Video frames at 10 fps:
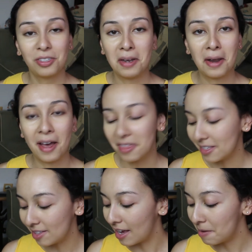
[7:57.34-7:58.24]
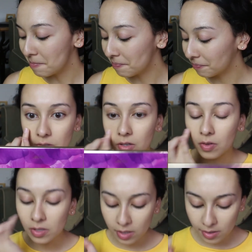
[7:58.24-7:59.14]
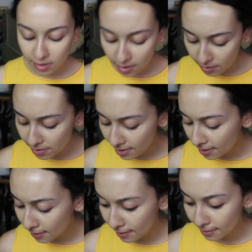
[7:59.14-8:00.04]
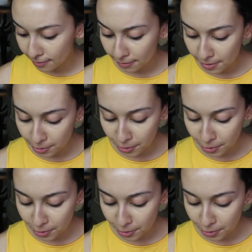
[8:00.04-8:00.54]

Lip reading: not the same. So this concealer is kind of getting a little